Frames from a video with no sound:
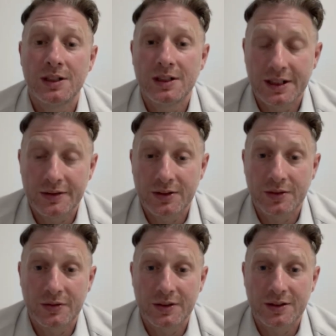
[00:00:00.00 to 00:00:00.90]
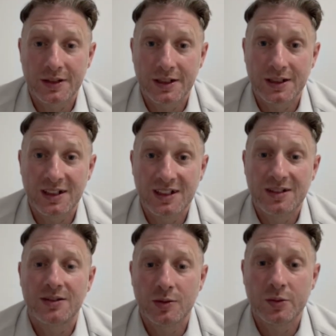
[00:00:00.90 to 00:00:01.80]
Even I found the car,
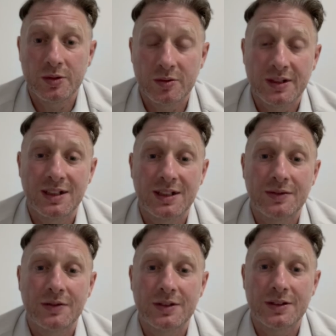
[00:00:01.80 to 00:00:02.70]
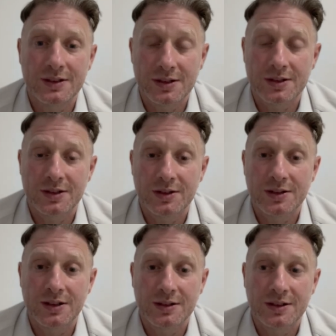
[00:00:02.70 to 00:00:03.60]
the real car for the Nissan
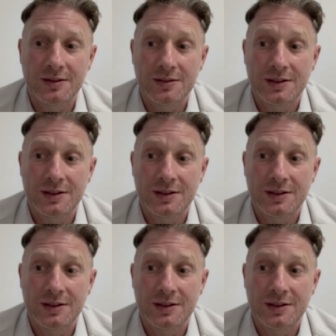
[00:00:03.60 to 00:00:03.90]
Skyline,